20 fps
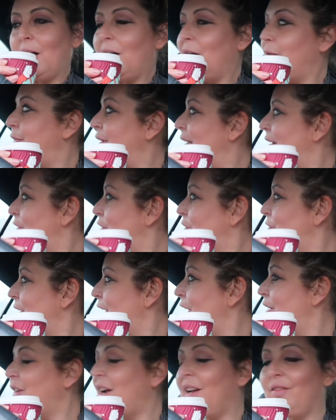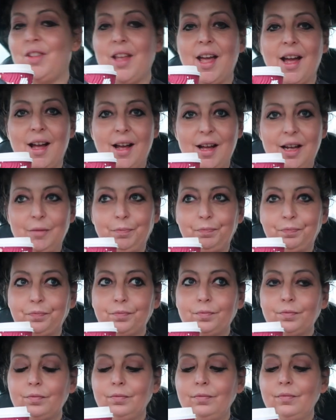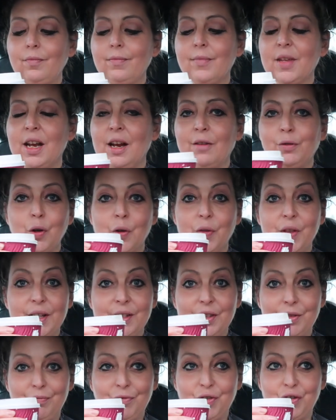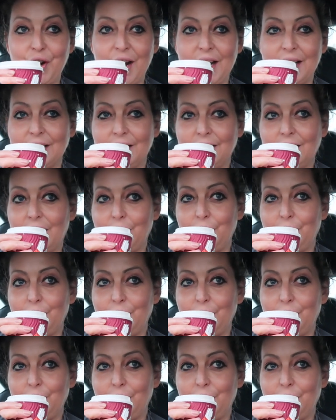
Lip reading: I feel, now I've had that and I've got this drink,